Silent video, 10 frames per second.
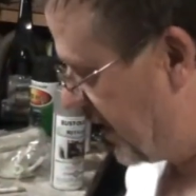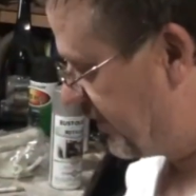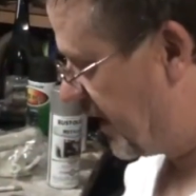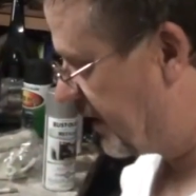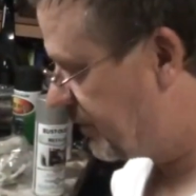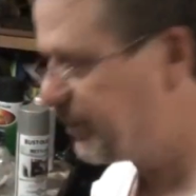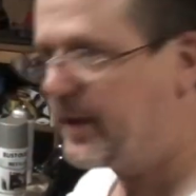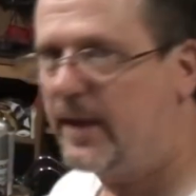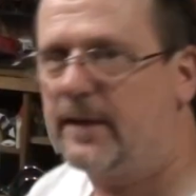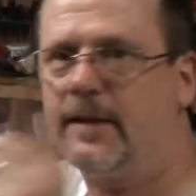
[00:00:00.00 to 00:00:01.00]
I've got
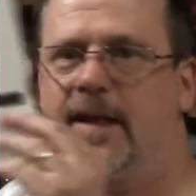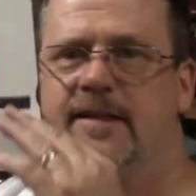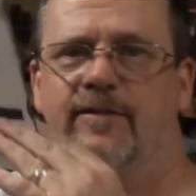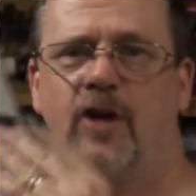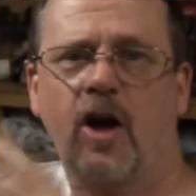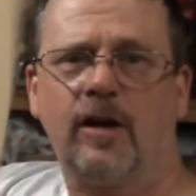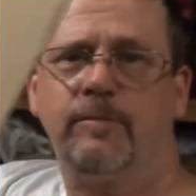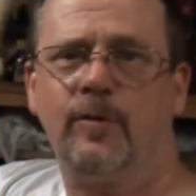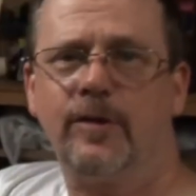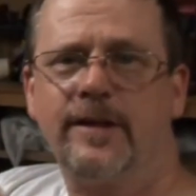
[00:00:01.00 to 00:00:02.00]
lots of
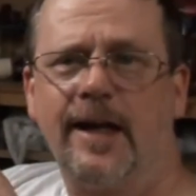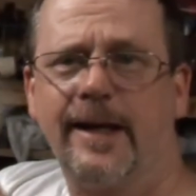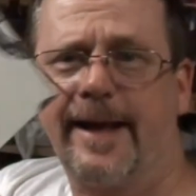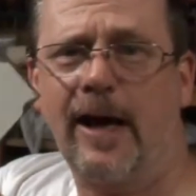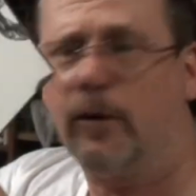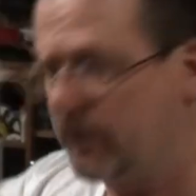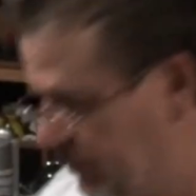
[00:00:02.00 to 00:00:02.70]
cardboard cut out